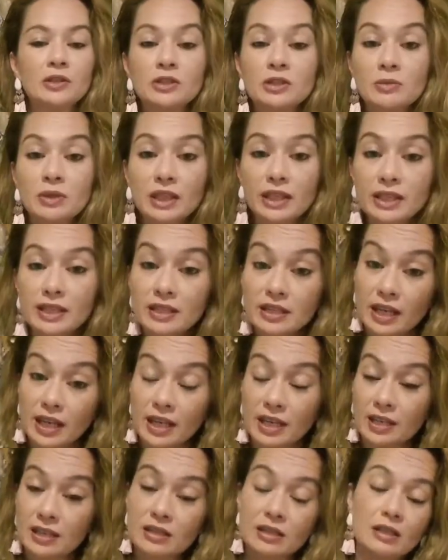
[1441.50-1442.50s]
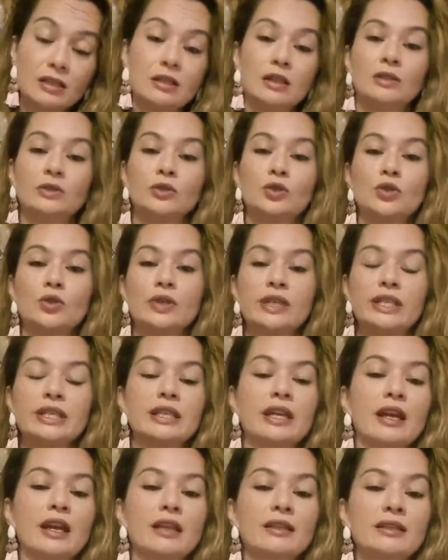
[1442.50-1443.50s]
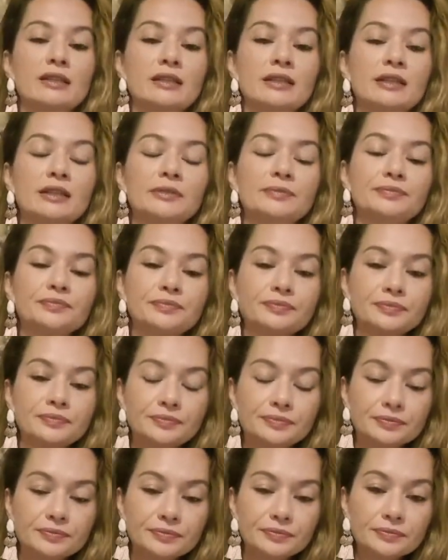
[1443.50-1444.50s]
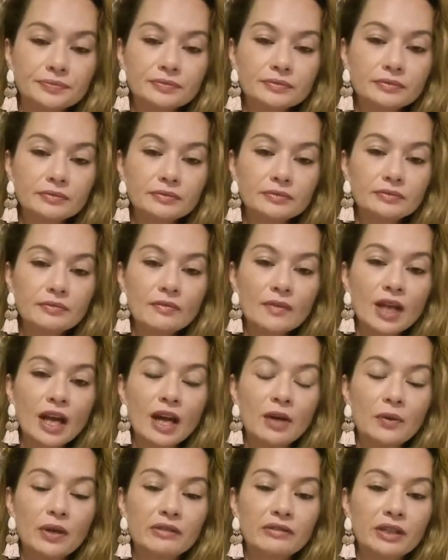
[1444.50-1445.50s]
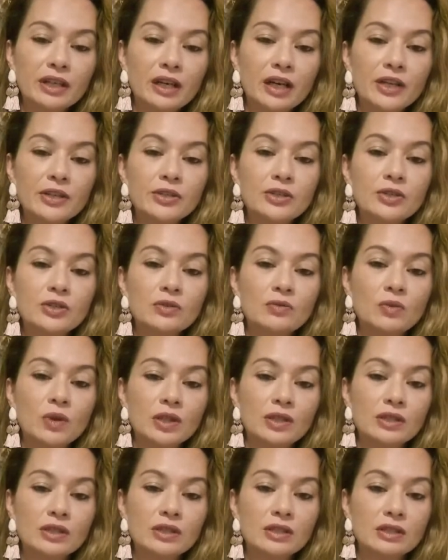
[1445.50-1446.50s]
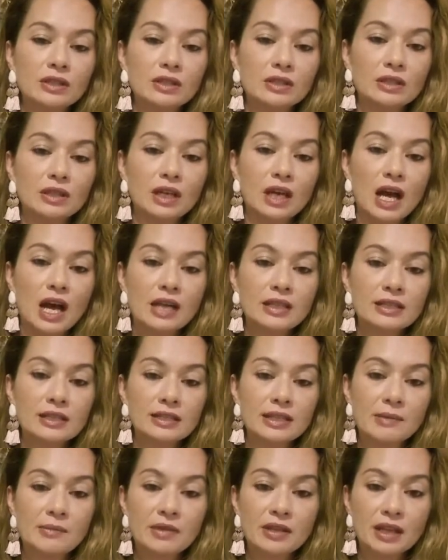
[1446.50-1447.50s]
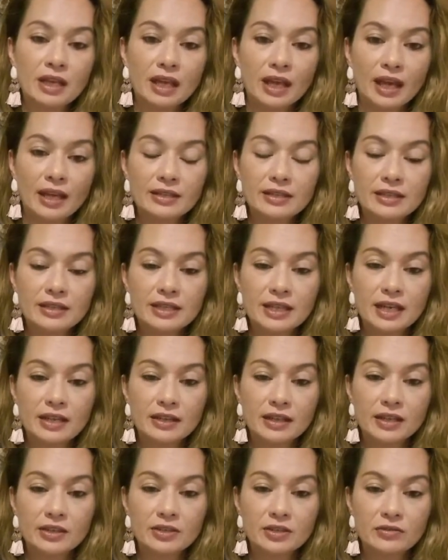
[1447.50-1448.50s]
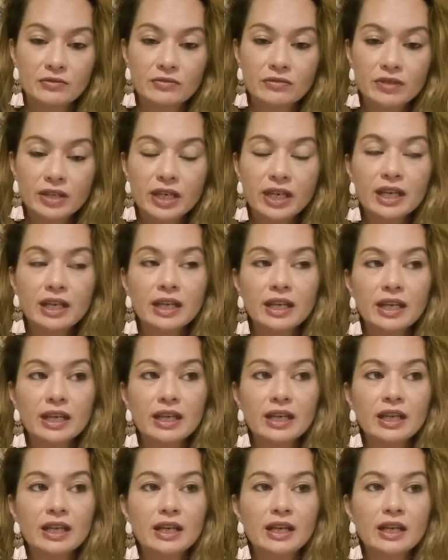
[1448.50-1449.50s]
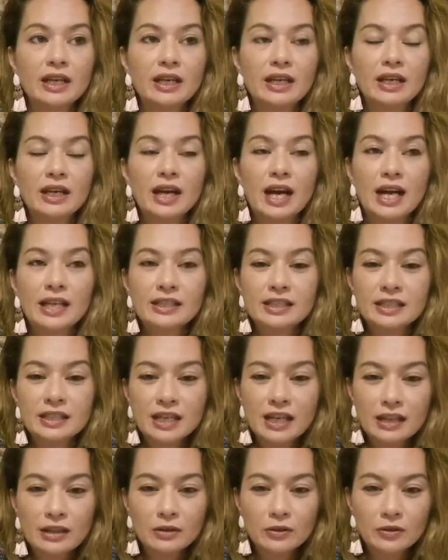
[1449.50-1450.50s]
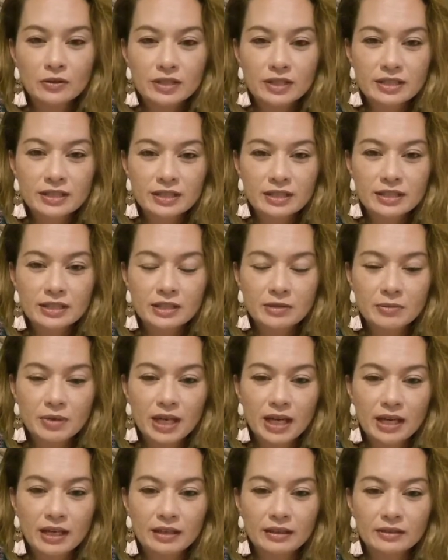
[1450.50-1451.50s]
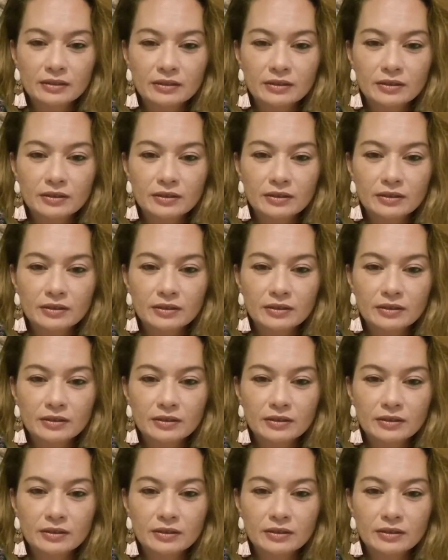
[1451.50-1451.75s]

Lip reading: ultimately, it is a soul choice, Cancer. However, I do want to ask some of the Cancers out there to really, underneath all this is about